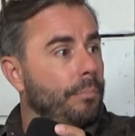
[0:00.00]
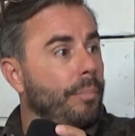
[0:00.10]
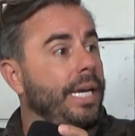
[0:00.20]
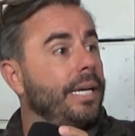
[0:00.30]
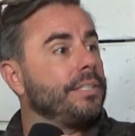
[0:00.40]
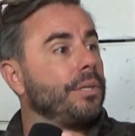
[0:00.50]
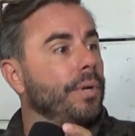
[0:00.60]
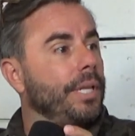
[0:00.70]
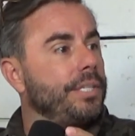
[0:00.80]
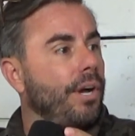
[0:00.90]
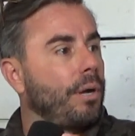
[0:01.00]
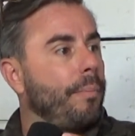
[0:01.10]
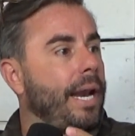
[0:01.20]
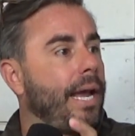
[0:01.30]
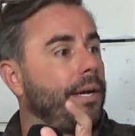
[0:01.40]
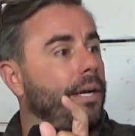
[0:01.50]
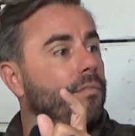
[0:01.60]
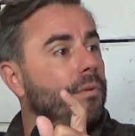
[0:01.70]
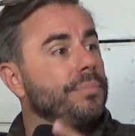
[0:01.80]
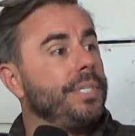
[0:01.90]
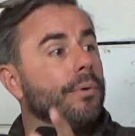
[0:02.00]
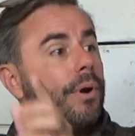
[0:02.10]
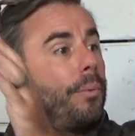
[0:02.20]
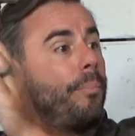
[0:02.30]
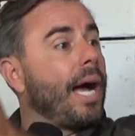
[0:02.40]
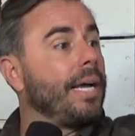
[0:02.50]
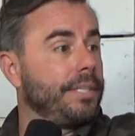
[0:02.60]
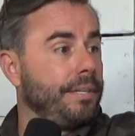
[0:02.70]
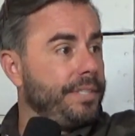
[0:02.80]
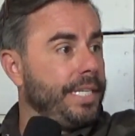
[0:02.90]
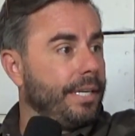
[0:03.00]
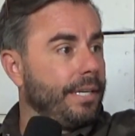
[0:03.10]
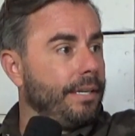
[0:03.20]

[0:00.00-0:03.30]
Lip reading: But he doesn't really talk about how to go from 0 to +10.